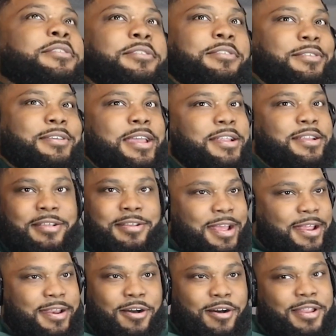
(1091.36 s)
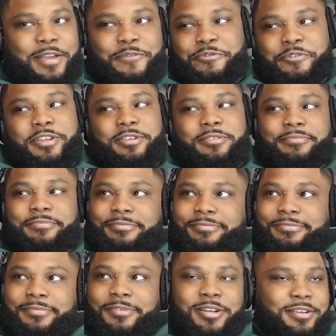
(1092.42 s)
you ain't, it ain't all that freedom.
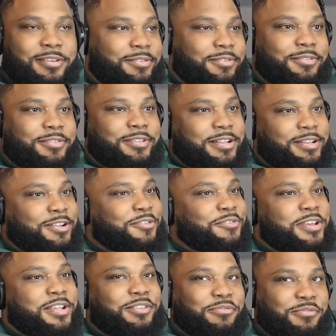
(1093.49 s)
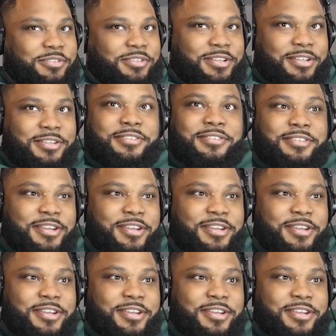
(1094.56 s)
Mm-hmm. You know, don't get it twisted. It's